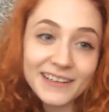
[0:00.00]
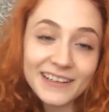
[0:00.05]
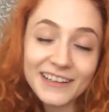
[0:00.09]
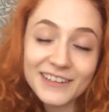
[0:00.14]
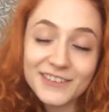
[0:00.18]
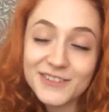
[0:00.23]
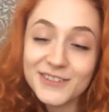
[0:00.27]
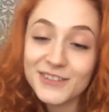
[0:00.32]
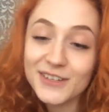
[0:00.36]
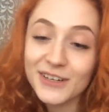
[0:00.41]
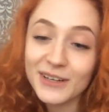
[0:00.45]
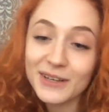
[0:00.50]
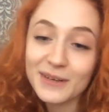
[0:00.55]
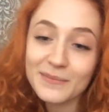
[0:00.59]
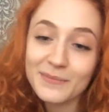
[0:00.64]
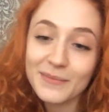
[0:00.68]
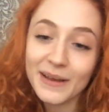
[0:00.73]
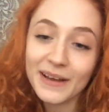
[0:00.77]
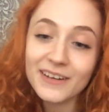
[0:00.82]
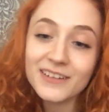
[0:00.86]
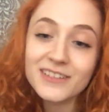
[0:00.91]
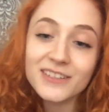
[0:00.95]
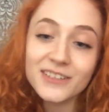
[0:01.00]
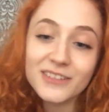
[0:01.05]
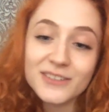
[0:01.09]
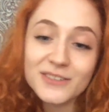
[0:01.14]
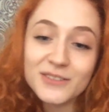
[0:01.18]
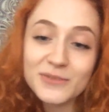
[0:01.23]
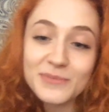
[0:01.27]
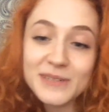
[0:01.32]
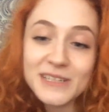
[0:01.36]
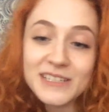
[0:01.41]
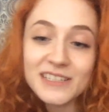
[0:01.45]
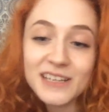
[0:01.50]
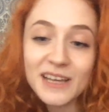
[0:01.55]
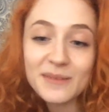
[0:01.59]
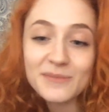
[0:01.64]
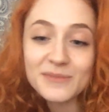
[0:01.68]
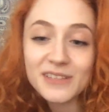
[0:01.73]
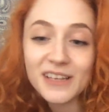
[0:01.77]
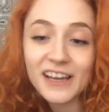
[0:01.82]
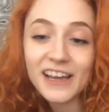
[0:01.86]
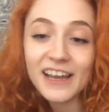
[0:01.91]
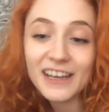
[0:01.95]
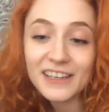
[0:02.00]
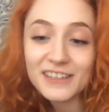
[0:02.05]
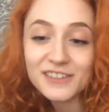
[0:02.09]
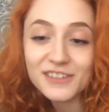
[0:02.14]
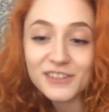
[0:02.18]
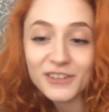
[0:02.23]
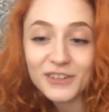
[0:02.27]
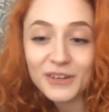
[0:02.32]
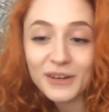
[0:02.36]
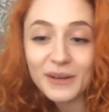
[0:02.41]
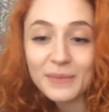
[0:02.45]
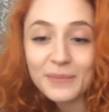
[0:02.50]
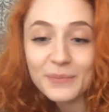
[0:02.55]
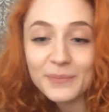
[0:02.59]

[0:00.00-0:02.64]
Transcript: I just got compared to her so many times that I had to look her up.